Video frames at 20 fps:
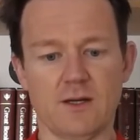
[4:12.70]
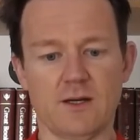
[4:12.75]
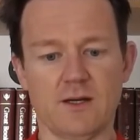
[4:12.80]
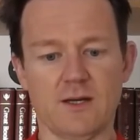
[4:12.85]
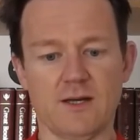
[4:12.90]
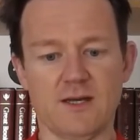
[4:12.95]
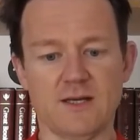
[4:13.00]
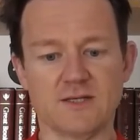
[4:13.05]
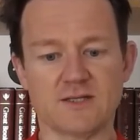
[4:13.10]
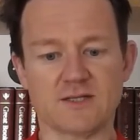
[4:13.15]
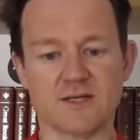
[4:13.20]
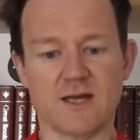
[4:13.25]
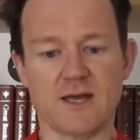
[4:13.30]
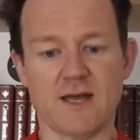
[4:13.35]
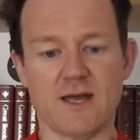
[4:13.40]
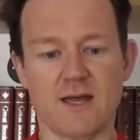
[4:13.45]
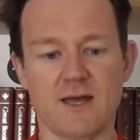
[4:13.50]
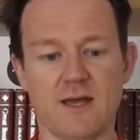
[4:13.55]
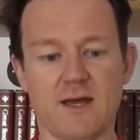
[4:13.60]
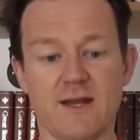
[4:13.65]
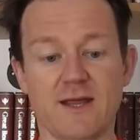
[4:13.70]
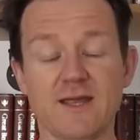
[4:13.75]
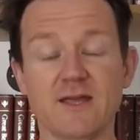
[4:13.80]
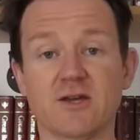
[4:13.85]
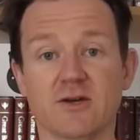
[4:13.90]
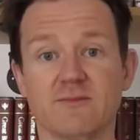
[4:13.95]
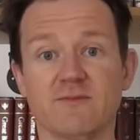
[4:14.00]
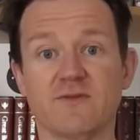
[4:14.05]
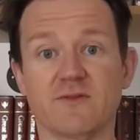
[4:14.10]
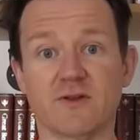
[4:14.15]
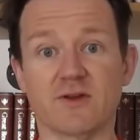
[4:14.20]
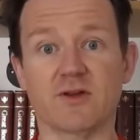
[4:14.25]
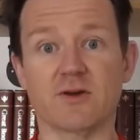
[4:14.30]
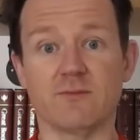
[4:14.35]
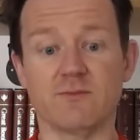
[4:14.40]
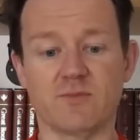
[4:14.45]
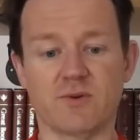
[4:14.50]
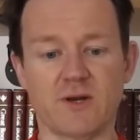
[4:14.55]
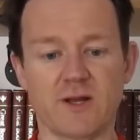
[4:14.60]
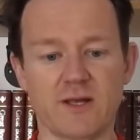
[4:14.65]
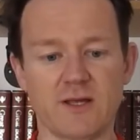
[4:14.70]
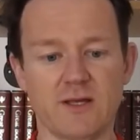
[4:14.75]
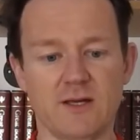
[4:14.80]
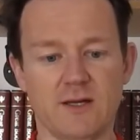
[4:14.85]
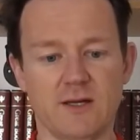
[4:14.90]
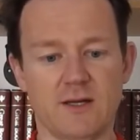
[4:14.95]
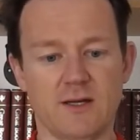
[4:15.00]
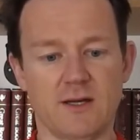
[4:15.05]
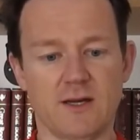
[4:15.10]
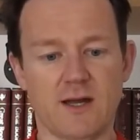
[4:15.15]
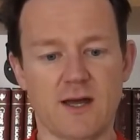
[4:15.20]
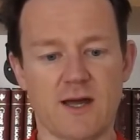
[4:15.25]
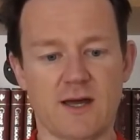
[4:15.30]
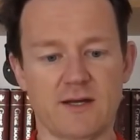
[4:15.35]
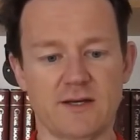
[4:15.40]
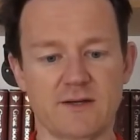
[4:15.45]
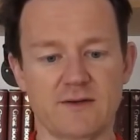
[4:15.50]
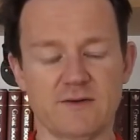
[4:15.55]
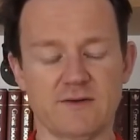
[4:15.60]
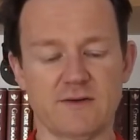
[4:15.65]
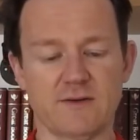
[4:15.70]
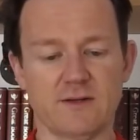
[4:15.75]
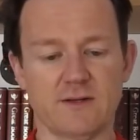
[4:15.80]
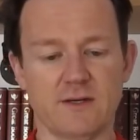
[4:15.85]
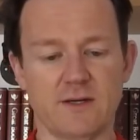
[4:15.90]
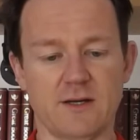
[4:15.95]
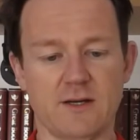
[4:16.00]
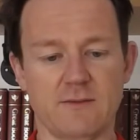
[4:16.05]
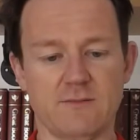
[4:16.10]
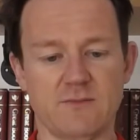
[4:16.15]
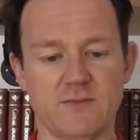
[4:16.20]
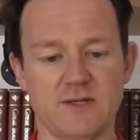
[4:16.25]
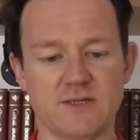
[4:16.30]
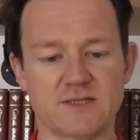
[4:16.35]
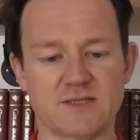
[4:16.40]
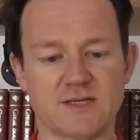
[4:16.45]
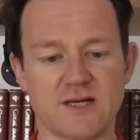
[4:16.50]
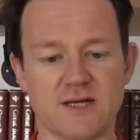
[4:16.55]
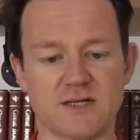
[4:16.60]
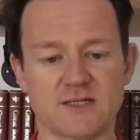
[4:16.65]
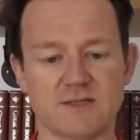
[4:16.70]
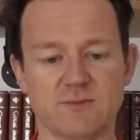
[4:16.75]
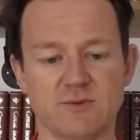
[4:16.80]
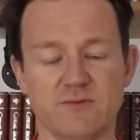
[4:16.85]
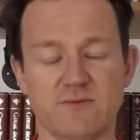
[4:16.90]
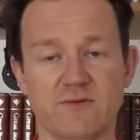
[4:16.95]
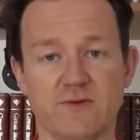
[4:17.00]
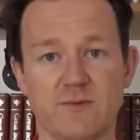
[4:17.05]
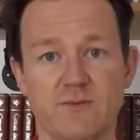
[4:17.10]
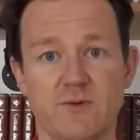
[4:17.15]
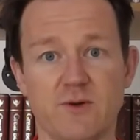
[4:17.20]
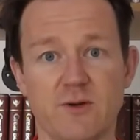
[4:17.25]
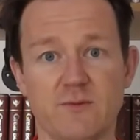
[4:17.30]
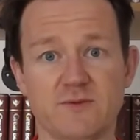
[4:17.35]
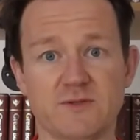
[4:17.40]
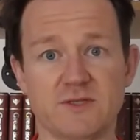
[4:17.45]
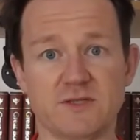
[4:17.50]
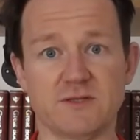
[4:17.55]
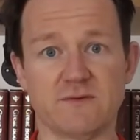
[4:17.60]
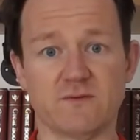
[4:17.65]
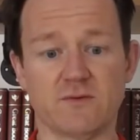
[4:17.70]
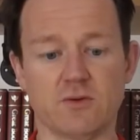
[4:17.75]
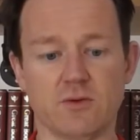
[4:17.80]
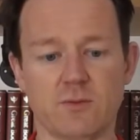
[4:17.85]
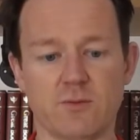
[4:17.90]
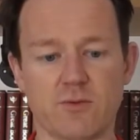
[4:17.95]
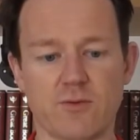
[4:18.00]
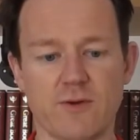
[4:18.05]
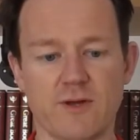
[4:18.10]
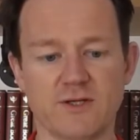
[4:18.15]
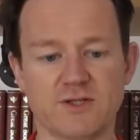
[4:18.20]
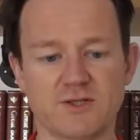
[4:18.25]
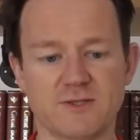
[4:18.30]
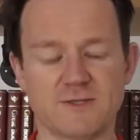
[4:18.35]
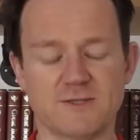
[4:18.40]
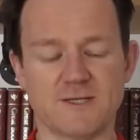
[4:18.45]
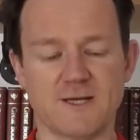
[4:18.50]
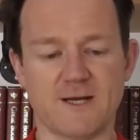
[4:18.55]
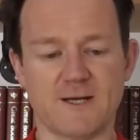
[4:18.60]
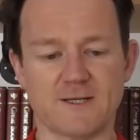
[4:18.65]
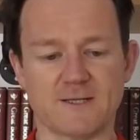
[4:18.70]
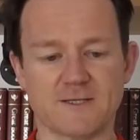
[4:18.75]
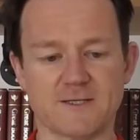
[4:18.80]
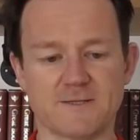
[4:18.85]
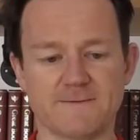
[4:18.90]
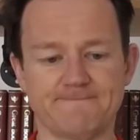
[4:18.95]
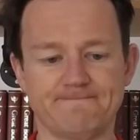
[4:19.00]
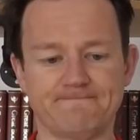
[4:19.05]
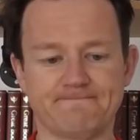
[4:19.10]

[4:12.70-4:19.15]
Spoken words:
is an income for the company and is taxable for the purposes of corporation tax.